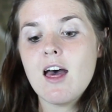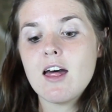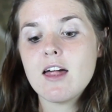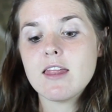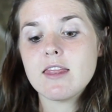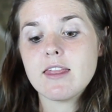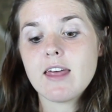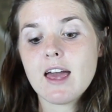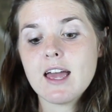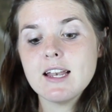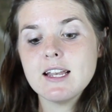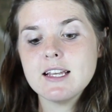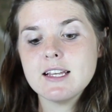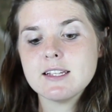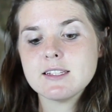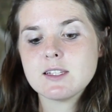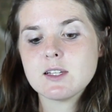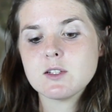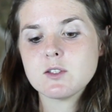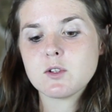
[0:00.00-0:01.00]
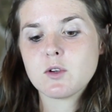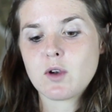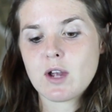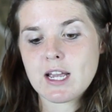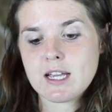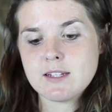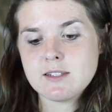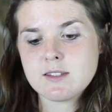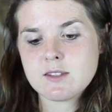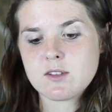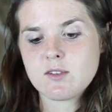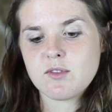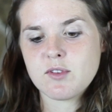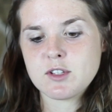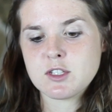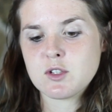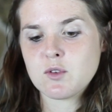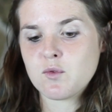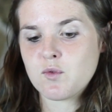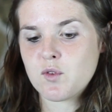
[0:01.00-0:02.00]
then is his grace
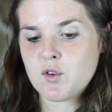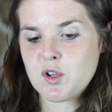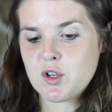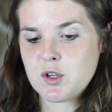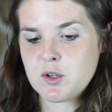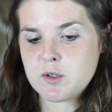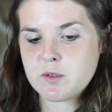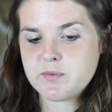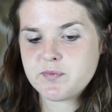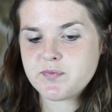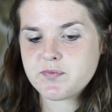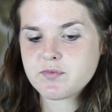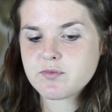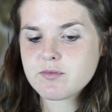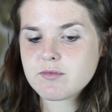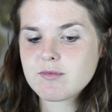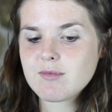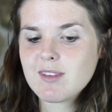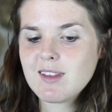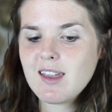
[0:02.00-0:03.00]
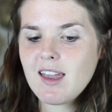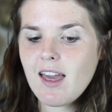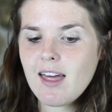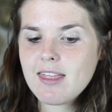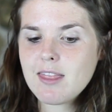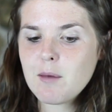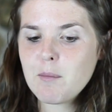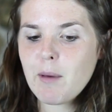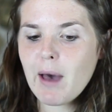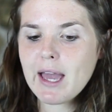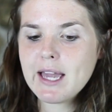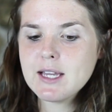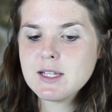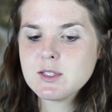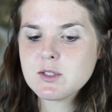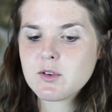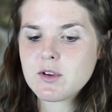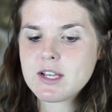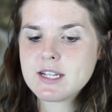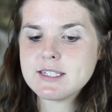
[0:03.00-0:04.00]
sufficient for you, that by
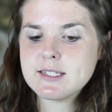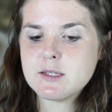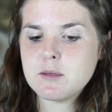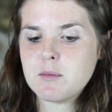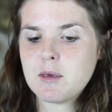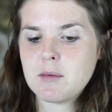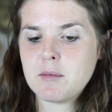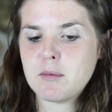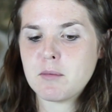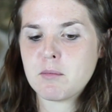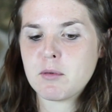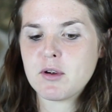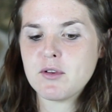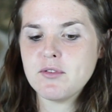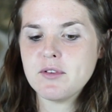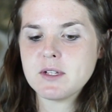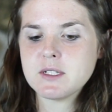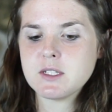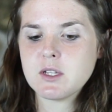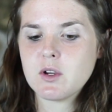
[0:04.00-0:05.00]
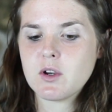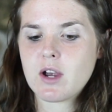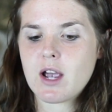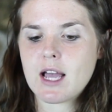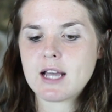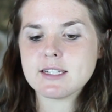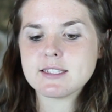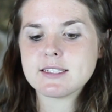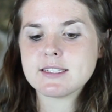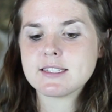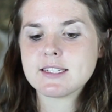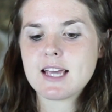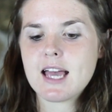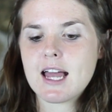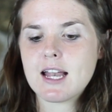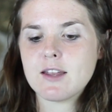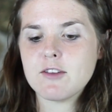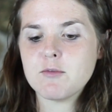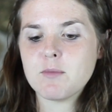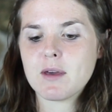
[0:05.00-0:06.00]
his grace ye may be perfect in Christ.
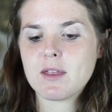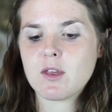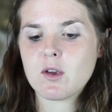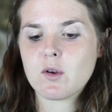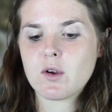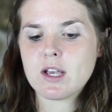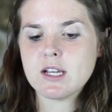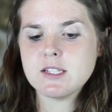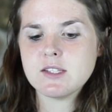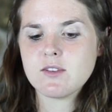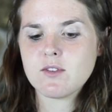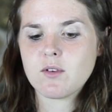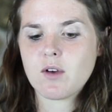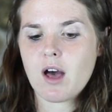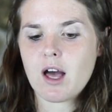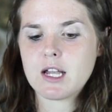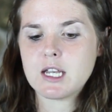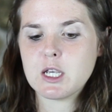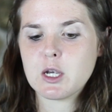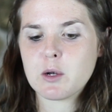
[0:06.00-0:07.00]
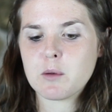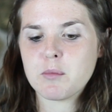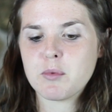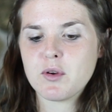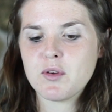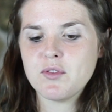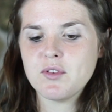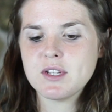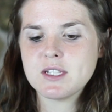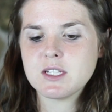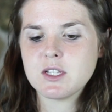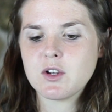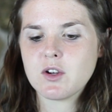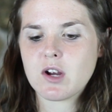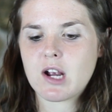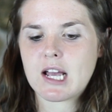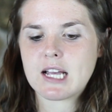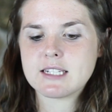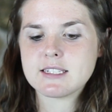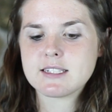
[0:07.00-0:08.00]
And if by the grace of God ye are perfect in
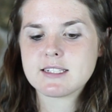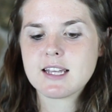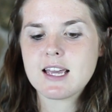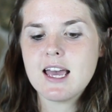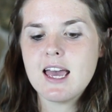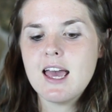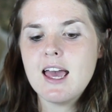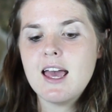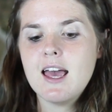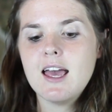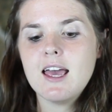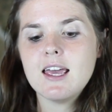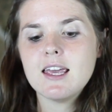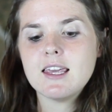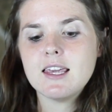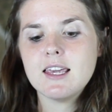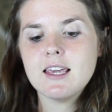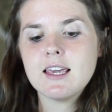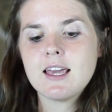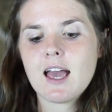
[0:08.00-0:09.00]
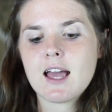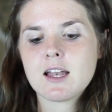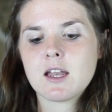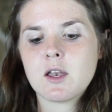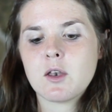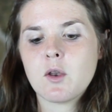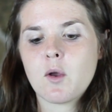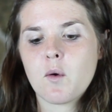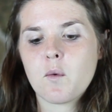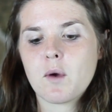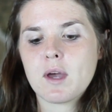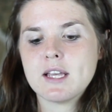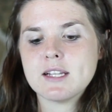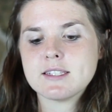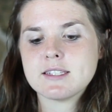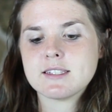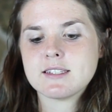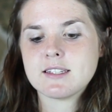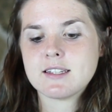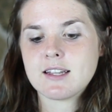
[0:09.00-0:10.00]
Christ, ye can in no
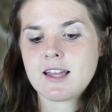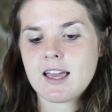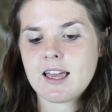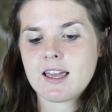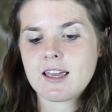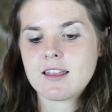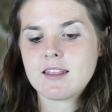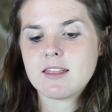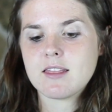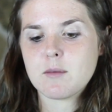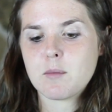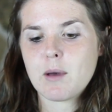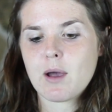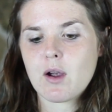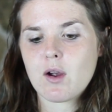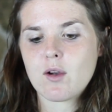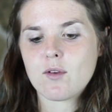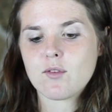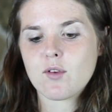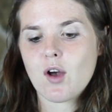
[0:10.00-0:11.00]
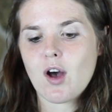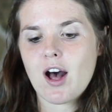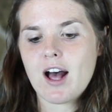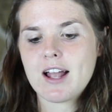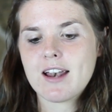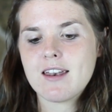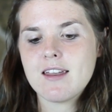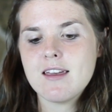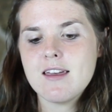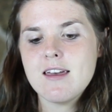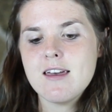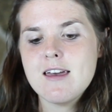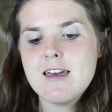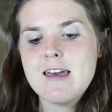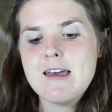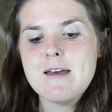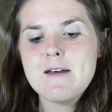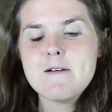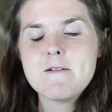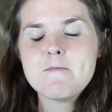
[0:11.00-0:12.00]
ways deny the power of God."
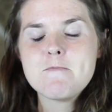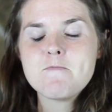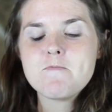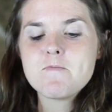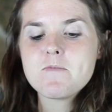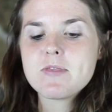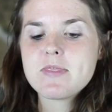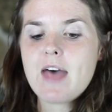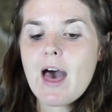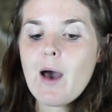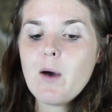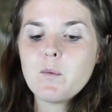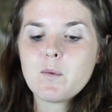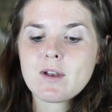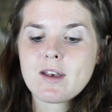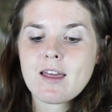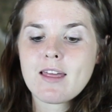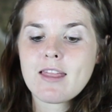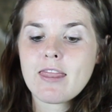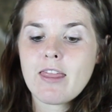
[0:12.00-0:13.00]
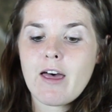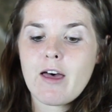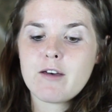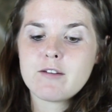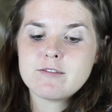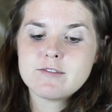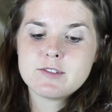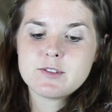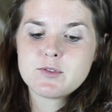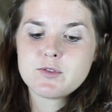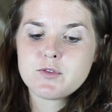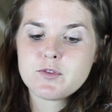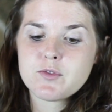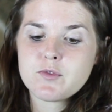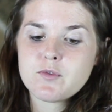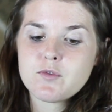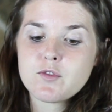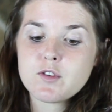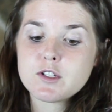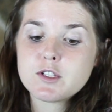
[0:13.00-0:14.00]
That one I loved
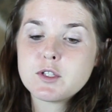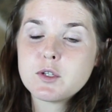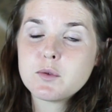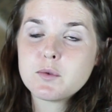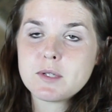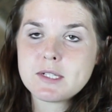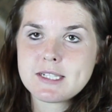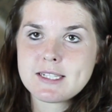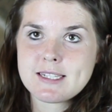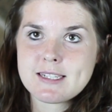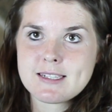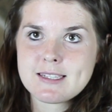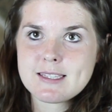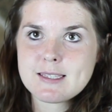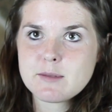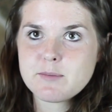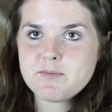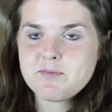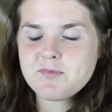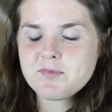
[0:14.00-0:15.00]
for two reasons.